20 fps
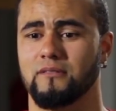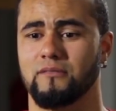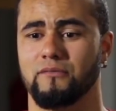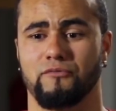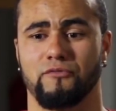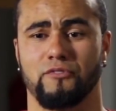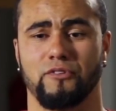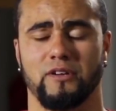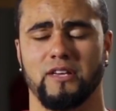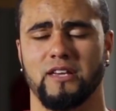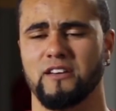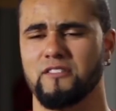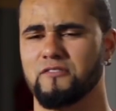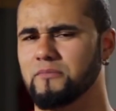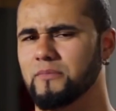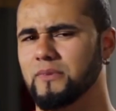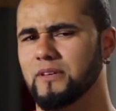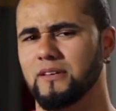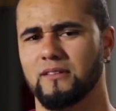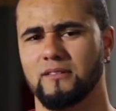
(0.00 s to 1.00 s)

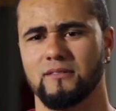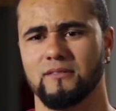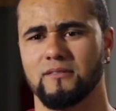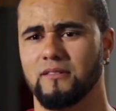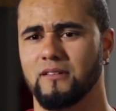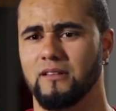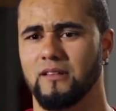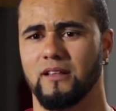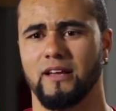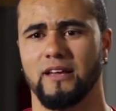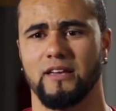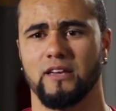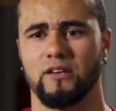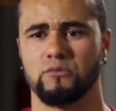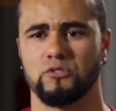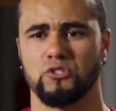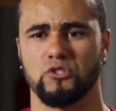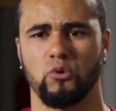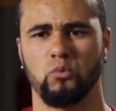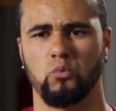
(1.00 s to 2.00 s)
forgive me. Like it
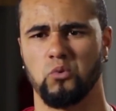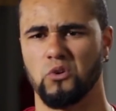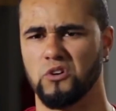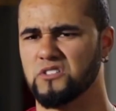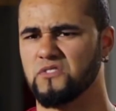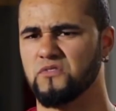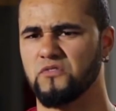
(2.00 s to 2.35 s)
was the worst